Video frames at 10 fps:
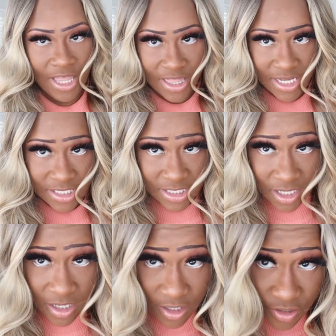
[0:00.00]
that's
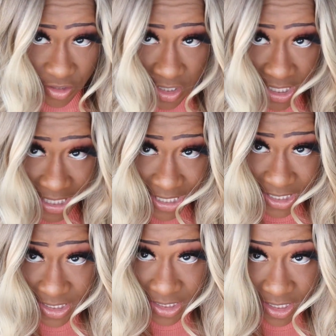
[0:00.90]
under the
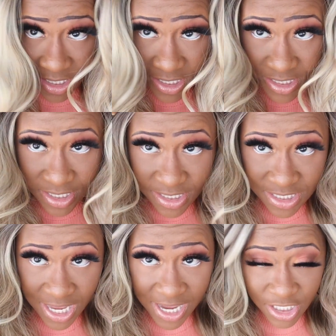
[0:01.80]
lace is
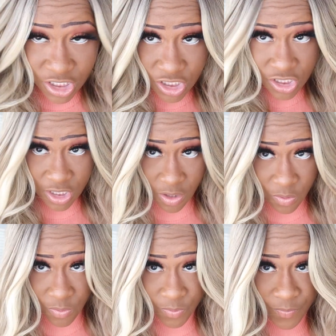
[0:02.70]
attached,
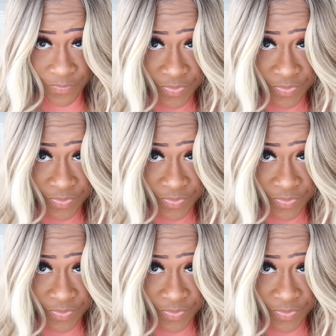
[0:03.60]
so